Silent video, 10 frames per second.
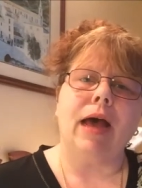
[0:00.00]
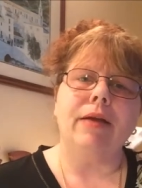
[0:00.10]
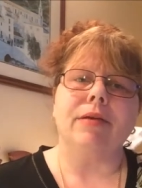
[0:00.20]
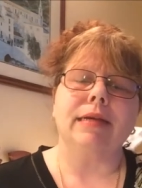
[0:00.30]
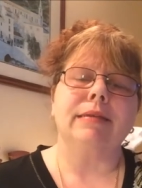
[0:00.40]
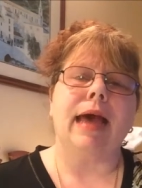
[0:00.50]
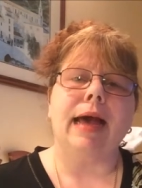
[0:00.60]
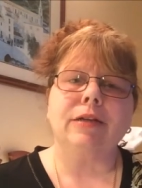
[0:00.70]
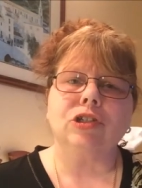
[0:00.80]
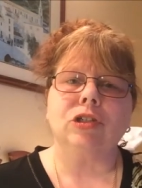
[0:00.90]
virus
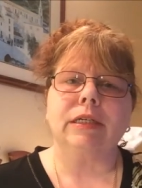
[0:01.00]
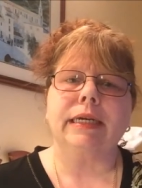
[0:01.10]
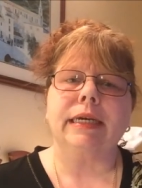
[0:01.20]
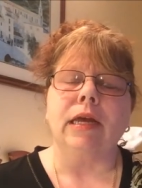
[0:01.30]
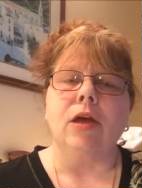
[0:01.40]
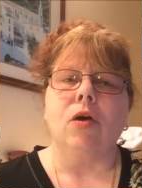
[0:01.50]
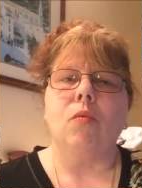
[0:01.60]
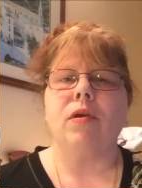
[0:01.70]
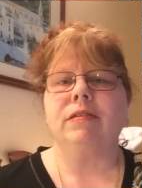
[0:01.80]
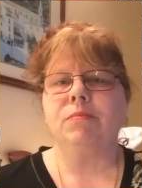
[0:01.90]
actually
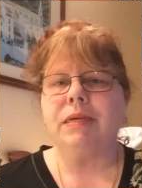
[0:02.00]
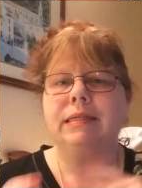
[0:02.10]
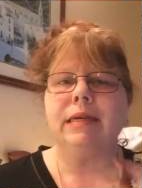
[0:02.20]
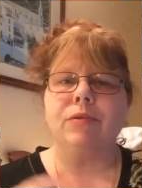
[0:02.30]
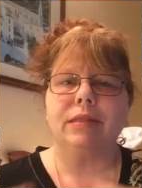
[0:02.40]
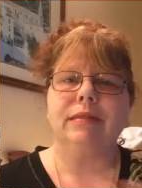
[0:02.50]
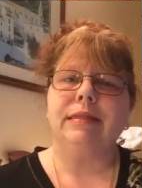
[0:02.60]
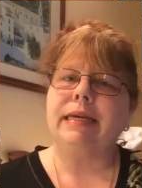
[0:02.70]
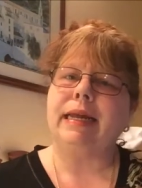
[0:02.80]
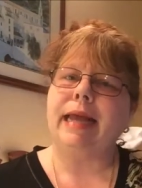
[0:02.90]
is mixing with his
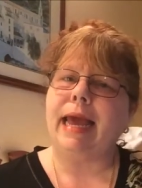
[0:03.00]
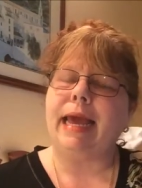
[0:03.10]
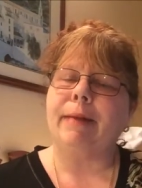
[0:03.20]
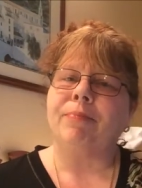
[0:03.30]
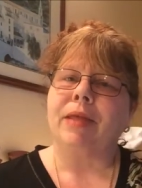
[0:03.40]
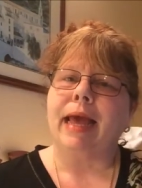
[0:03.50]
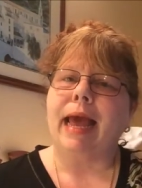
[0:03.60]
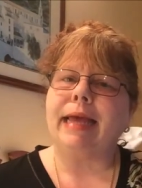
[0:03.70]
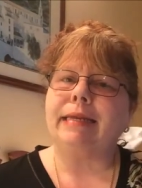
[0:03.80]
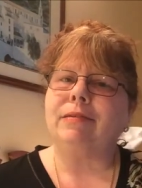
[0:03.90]
DNA,
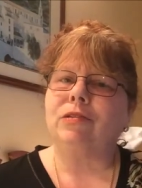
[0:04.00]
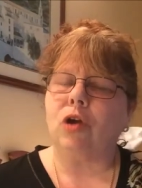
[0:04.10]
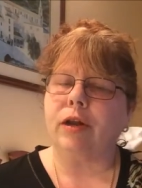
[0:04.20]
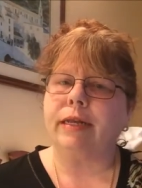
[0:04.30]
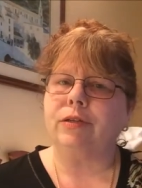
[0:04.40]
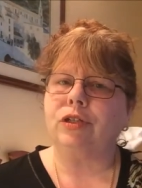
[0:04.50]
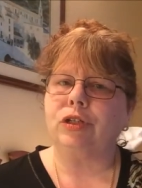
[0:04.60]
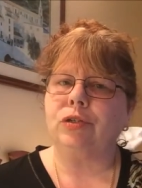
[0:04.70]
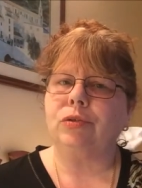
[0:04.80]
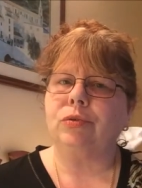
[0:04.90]
and he's starting
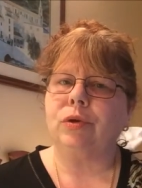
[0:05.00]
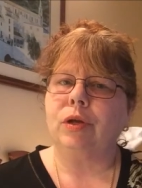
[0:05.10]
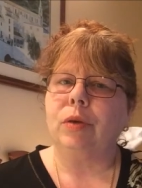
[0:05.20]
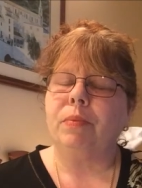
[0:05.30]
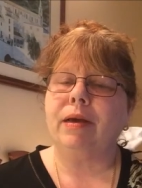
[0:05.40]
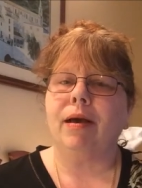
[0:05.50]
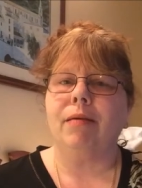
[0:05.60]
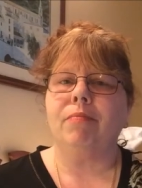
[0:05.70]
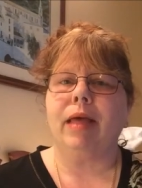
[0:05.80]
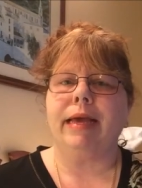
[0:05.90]
to
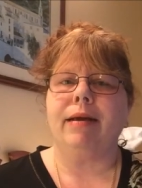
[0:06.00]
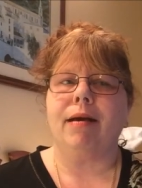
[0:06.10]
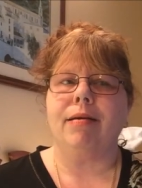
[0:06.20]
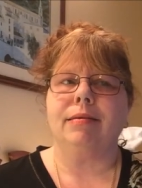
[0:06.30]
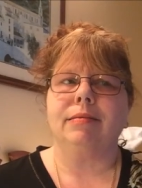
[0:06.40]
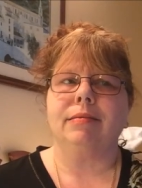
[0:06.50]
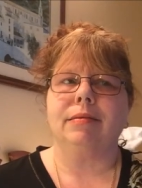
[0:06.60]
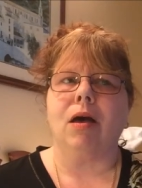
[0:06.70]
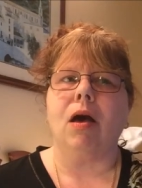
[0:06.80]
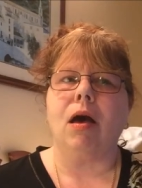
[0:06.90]
become like a
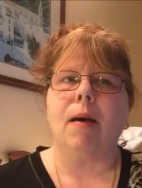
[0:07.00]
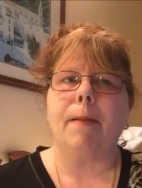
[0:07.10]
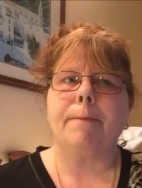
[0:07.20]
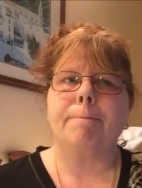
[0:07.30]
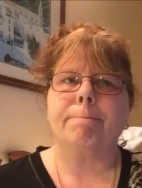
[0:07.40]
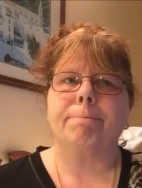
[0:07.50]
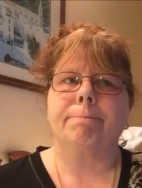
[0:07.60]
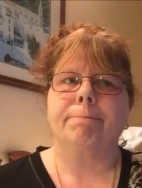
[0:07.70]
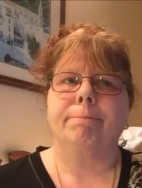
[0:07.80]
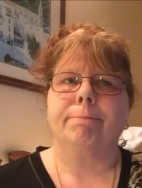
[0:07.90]
zombie
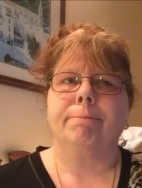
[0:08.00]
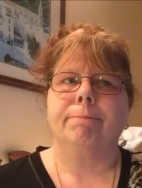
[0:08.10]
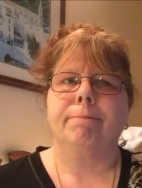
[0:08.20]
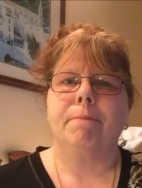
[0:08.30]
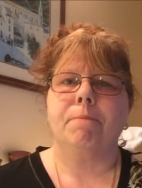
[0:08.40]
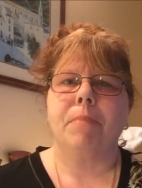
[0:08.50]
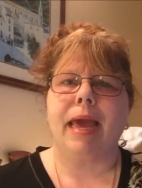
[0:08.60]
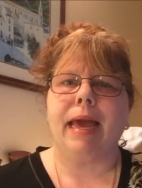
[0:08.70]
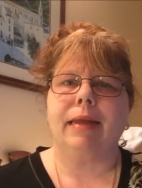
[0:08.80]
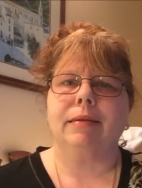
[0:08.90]

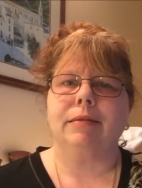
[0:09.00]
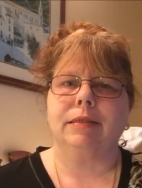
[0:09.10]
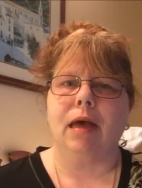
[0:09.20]
man.